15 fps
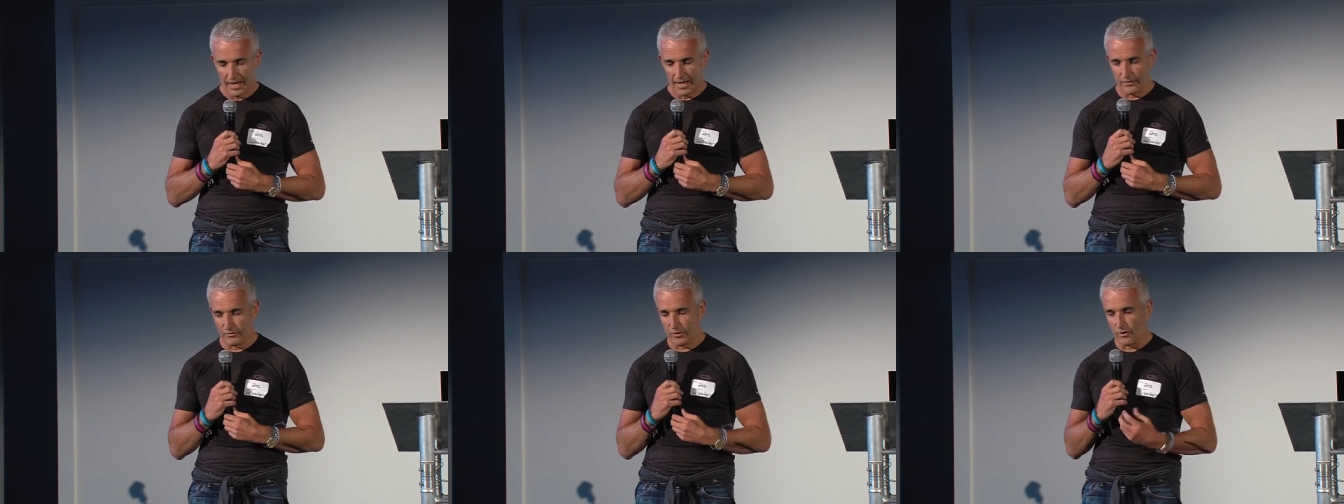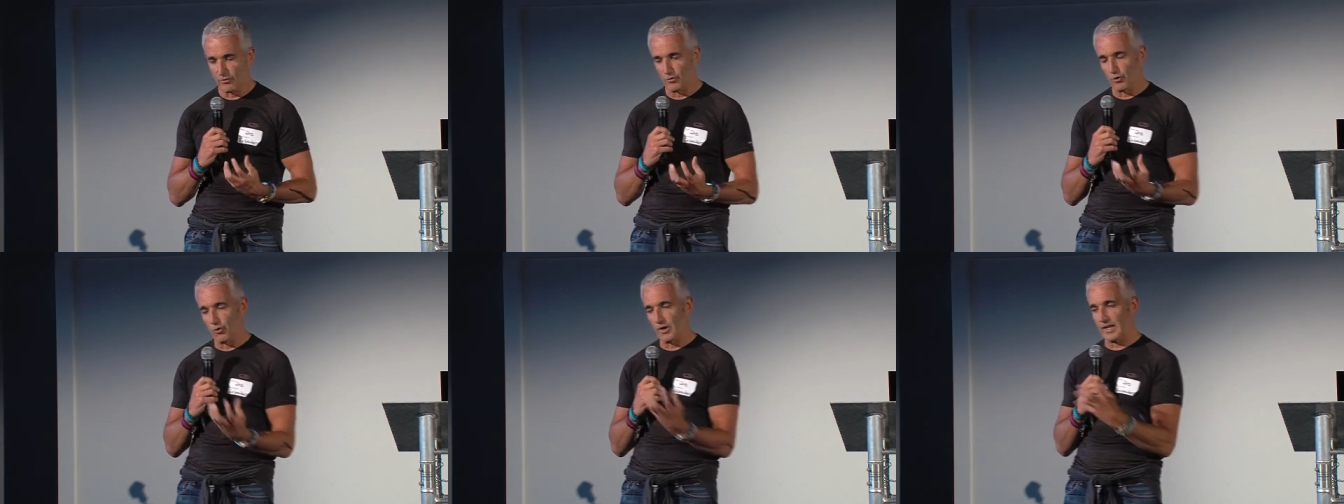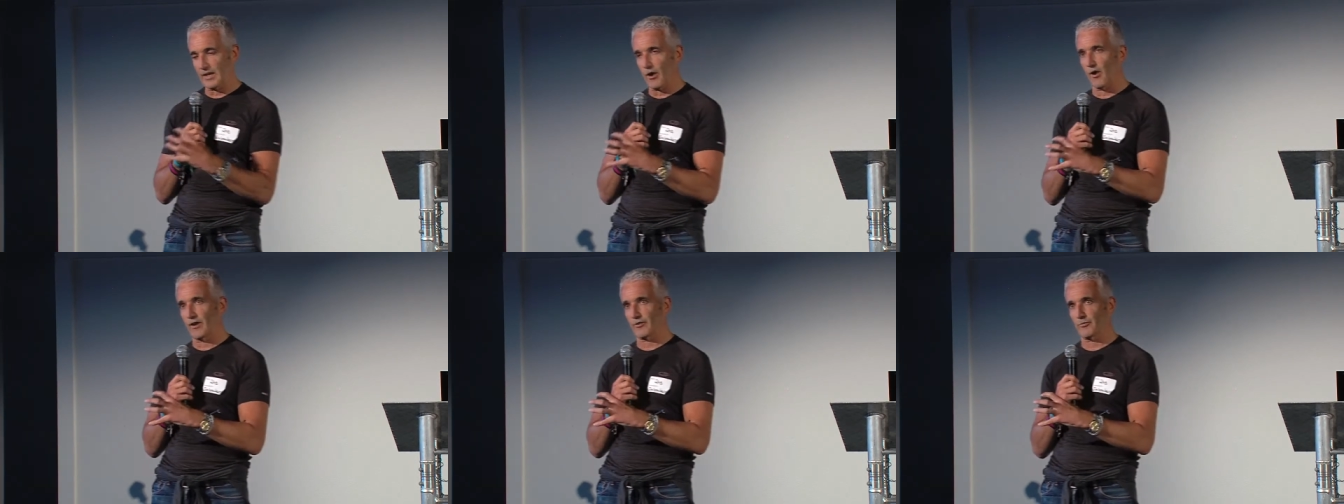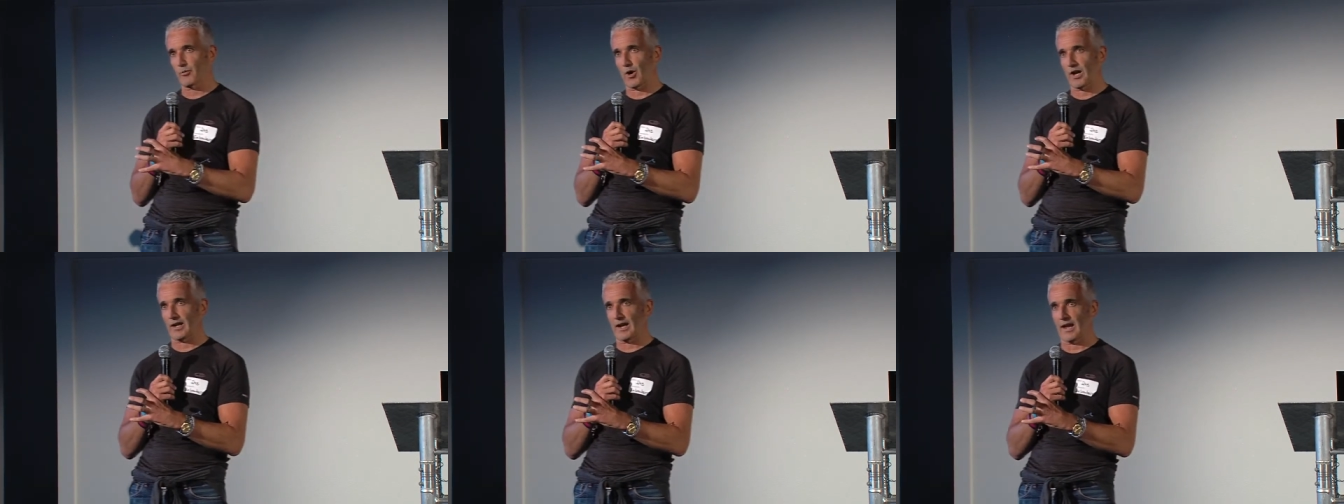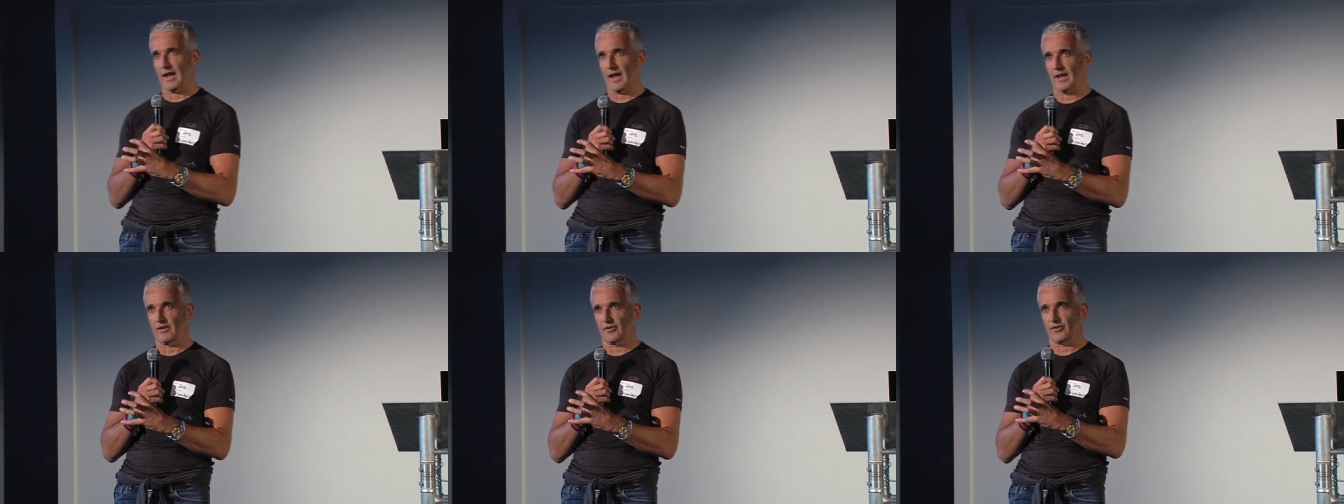And so joining
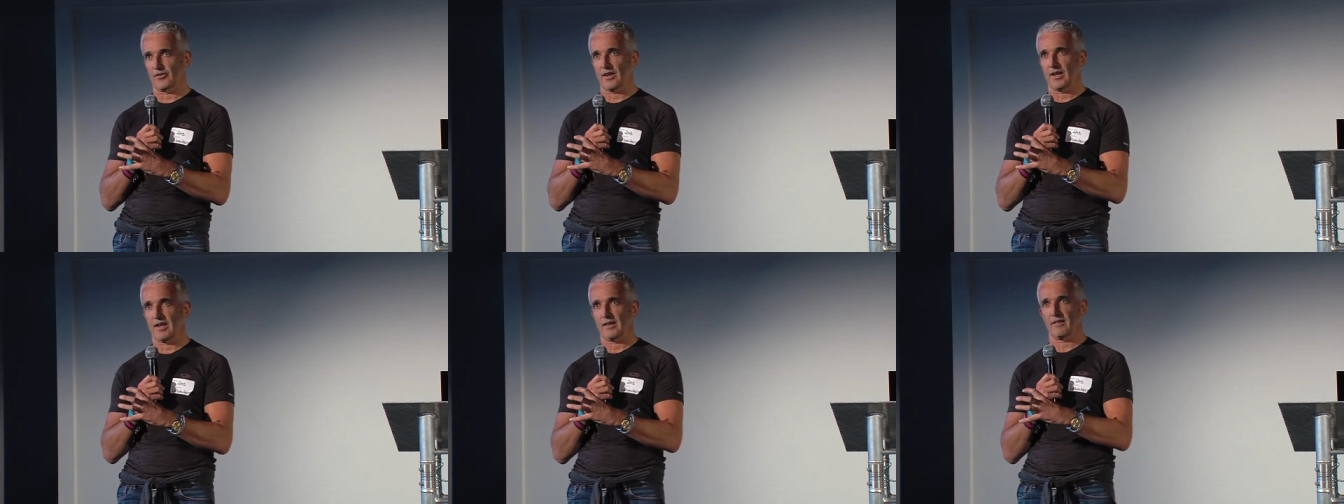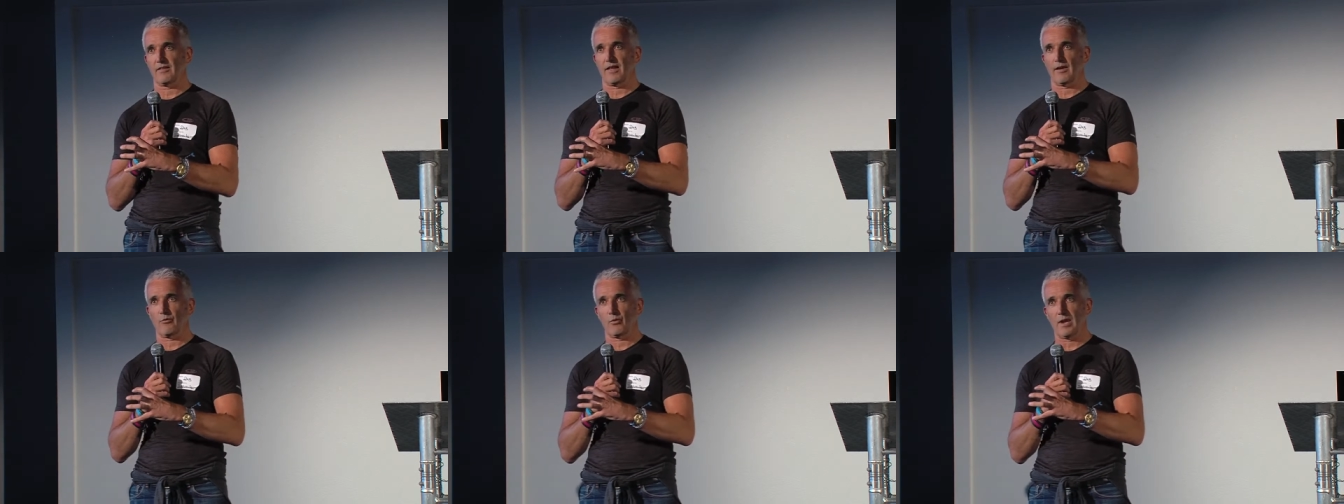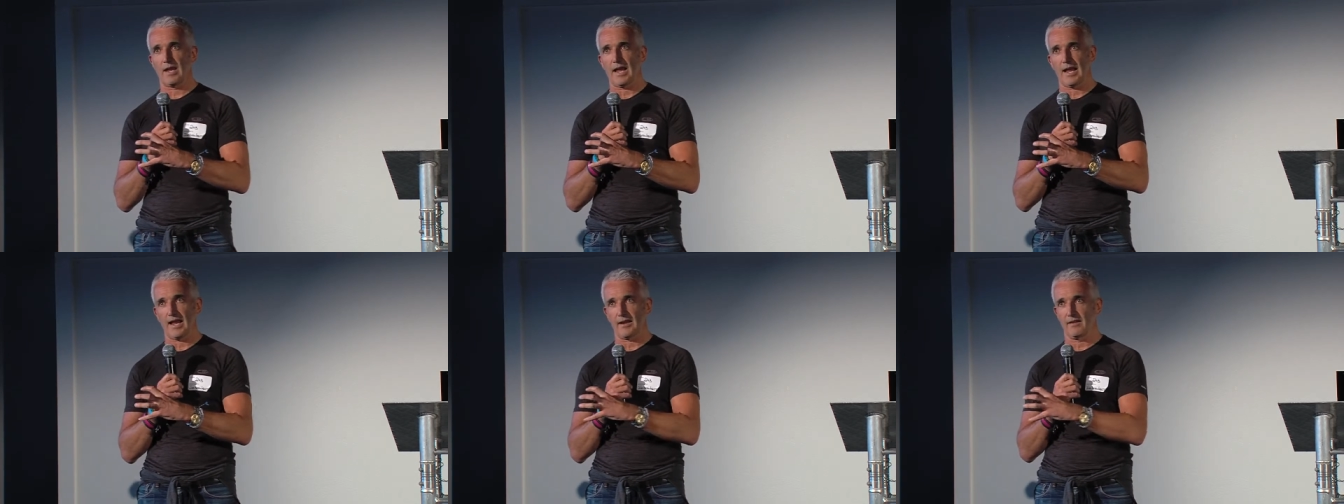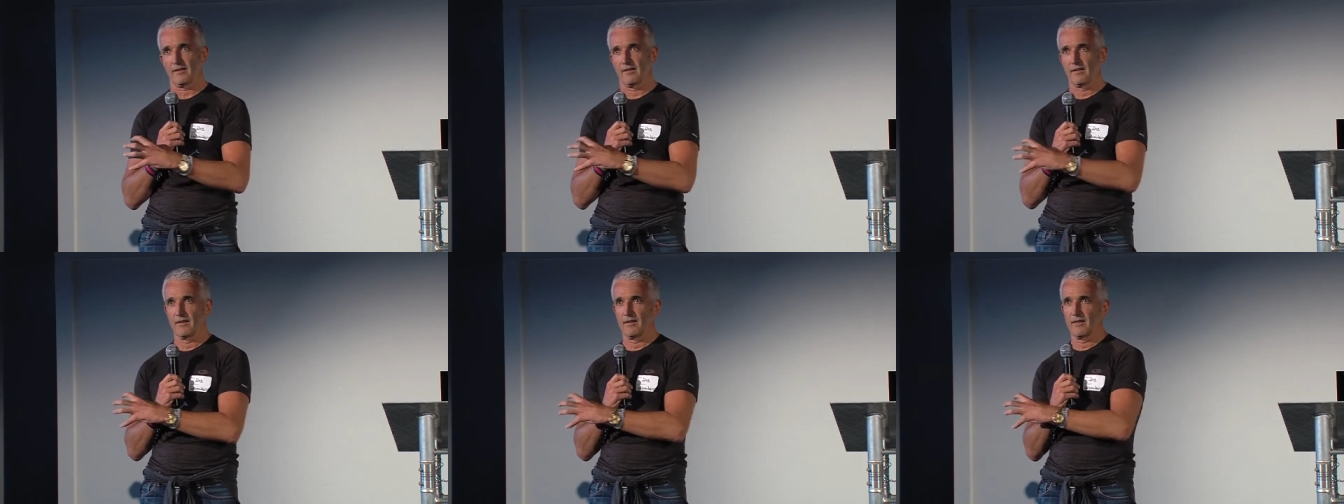Icebreaker and seeing that we had